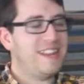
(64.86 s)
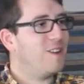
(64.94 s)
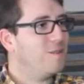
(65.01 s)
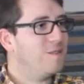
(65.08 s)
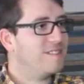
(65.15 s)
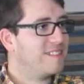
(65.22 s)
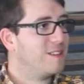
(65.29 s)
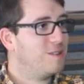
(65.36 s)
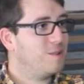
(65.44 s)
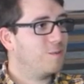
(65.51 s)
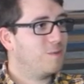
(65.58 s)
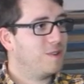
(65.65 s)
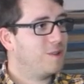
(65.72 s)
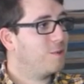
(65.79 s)
Now,
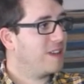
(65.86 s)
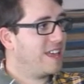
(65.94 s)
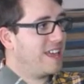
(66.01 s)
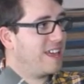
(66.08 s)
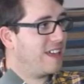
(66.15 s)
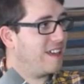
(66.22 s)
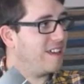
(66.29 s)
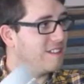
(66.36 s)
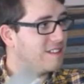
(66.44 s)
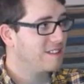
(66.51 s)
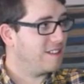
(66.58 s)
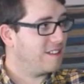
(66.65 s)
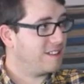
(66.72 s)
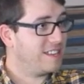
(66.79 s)
obviously, we were here
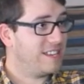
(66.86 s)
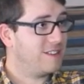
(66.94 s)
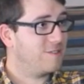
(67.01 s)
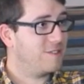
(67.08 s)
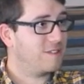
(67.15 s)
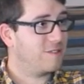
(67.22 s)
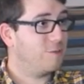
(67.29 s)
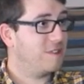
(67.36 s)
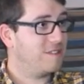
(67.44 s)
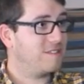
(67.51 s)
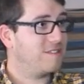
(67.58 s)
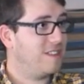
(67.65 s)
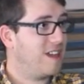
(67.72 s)
a year, almost